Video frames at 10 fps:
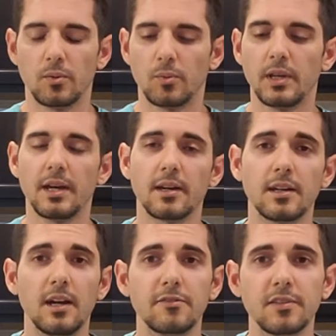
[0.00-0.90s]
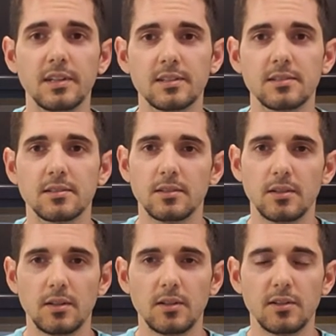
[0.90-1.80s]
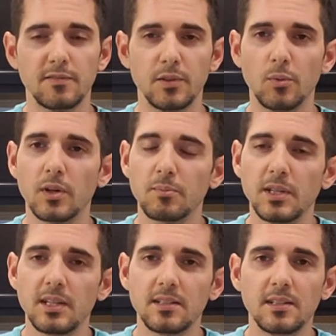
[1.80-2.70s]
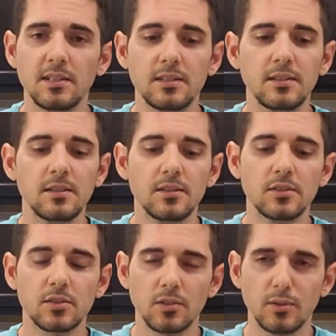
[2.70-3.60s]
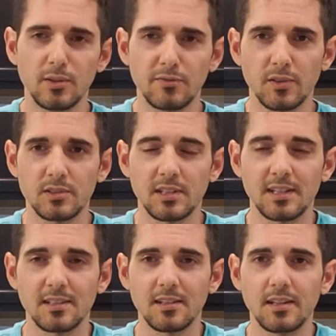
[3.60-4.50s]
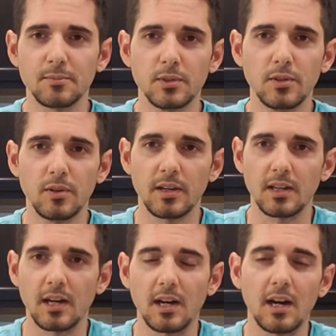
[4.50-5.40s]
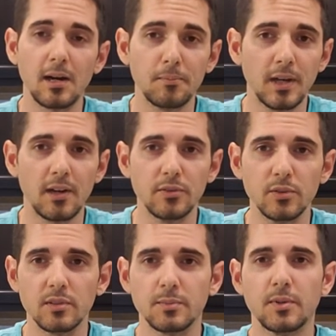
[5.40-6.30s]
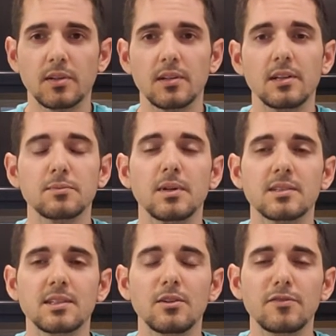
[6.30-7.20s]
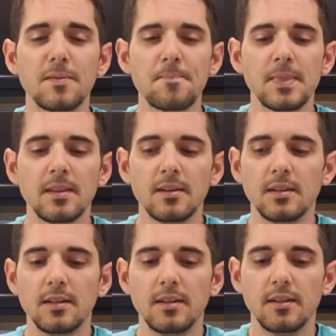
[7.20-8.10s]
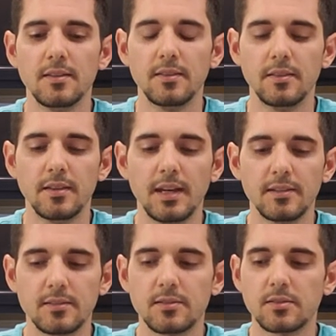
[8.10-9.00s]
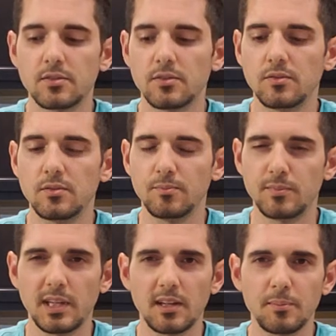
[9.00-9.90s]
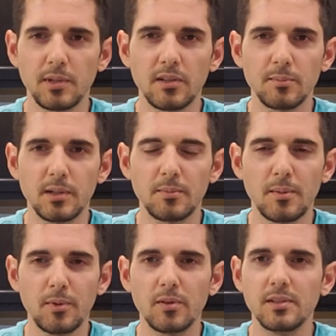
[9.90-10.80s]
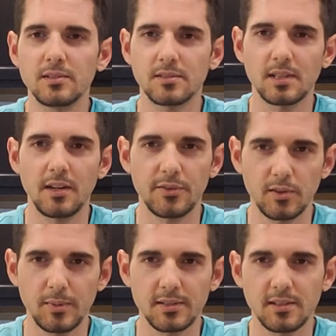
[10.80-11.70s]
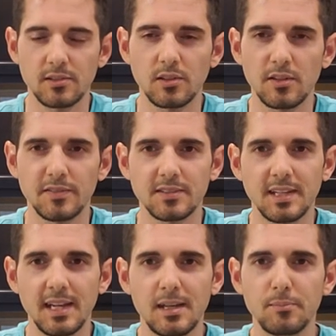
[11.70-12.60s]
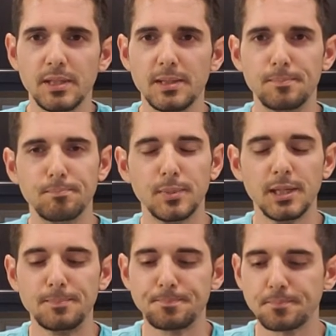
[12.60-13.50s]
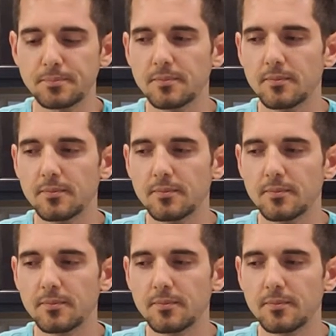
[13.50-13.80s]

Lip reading: we had a conflict of the work being done. So unfortunately, I had to let him go, and I'm now doing the parking lots myself. That's taking up a little bit of my mornings. It's kind of throwing my schedule off a tad bit, but